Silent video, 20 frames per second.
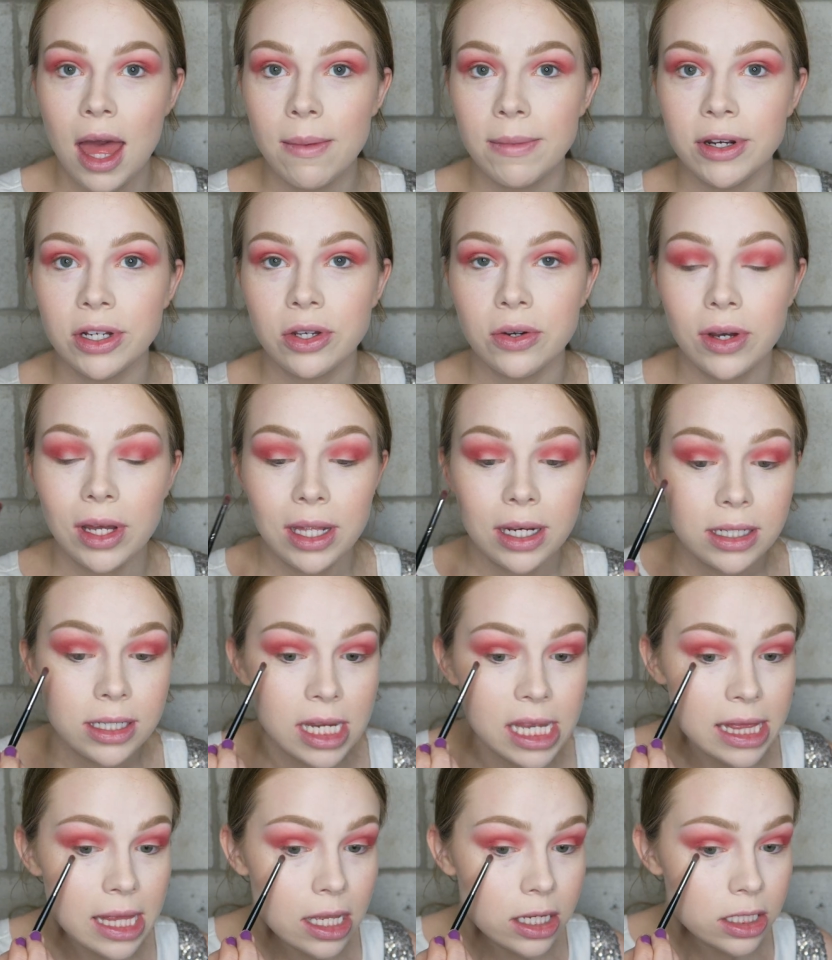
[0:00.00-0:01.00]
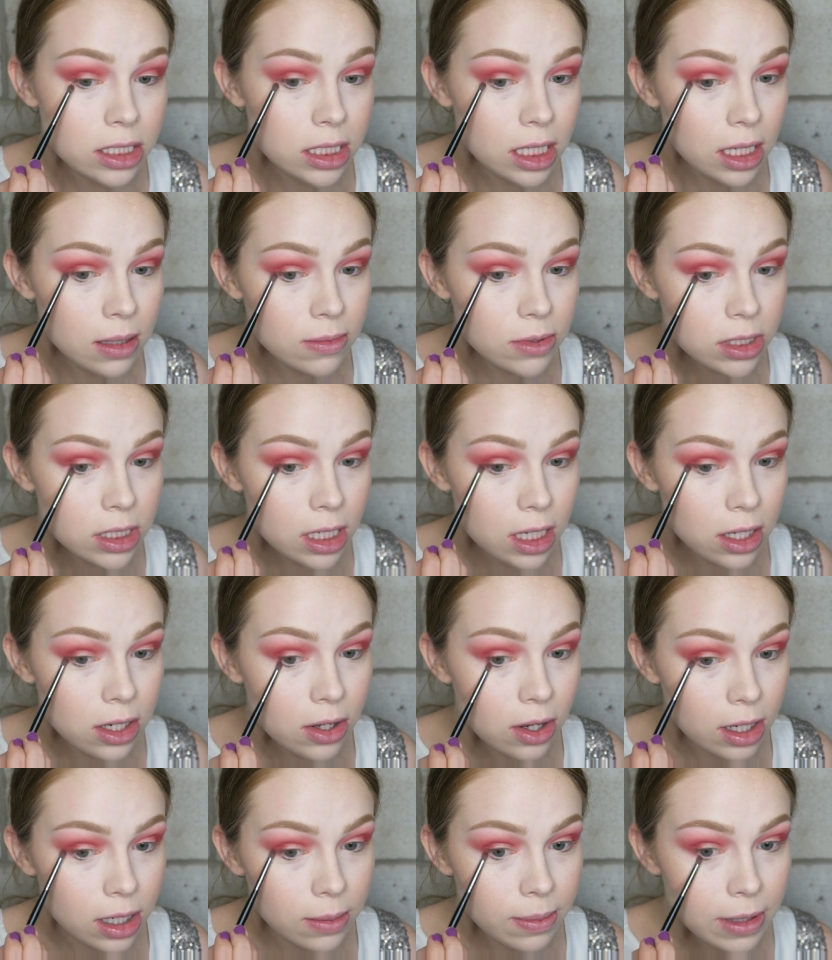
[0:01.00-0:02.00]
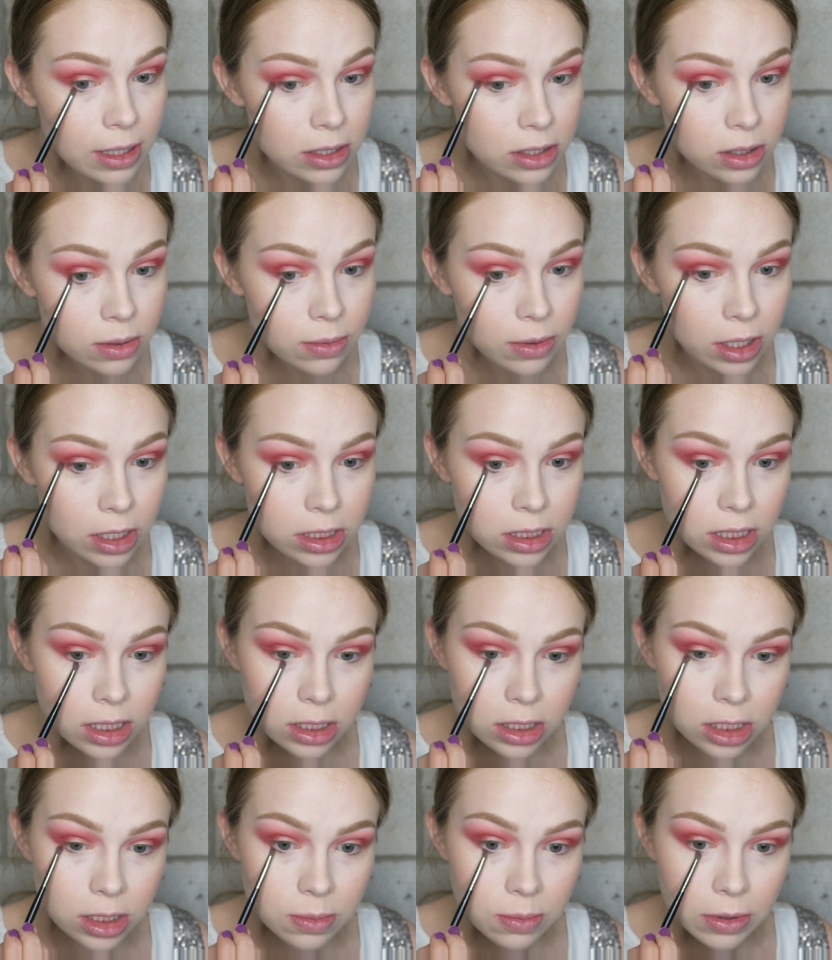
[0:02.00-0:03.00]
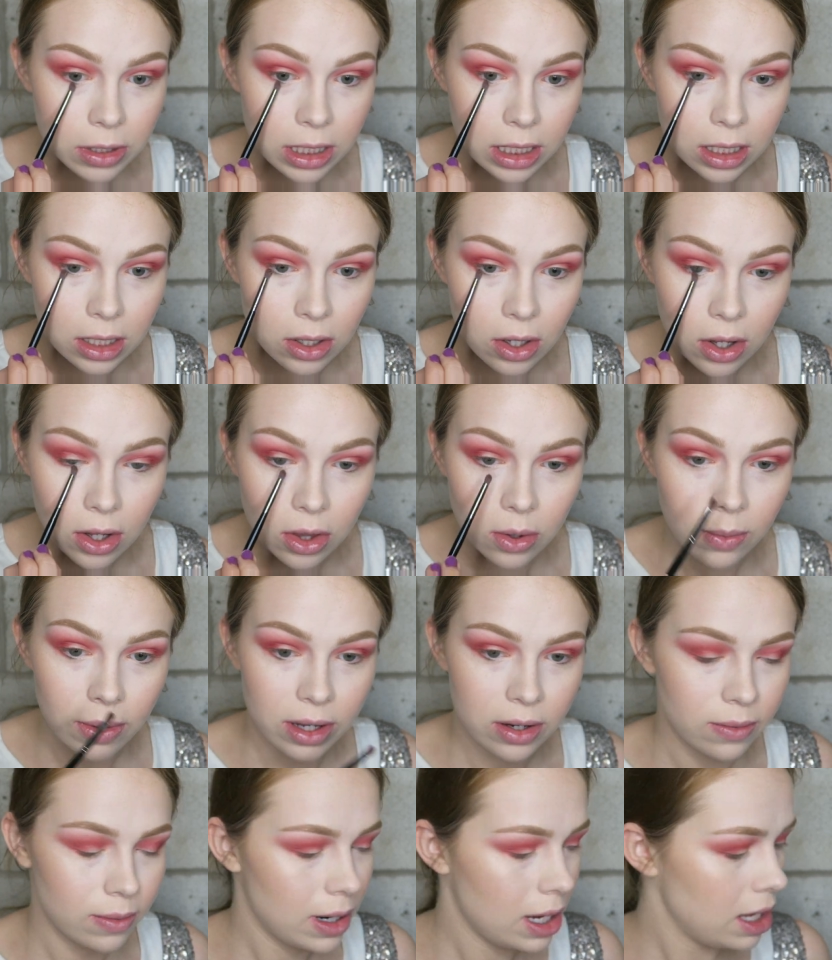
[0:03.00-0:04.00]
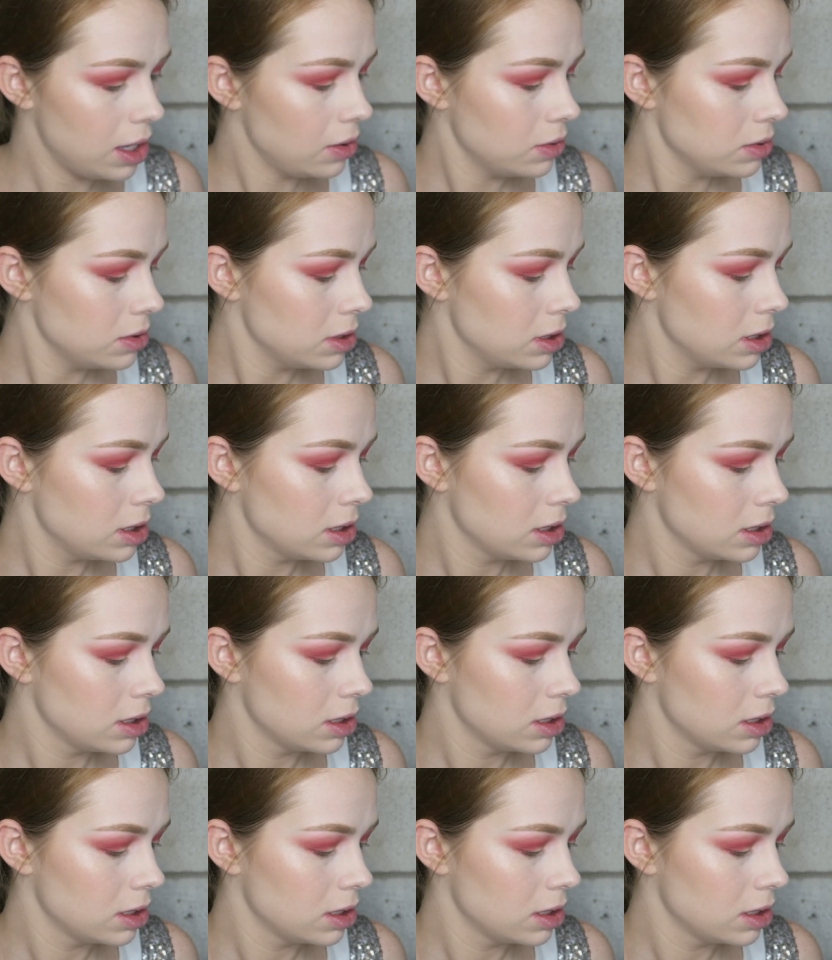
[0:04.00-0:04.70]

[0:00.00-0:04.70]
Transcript: I'm going to go ahead and take that same shade on a pencil brush and just bring it all the way around.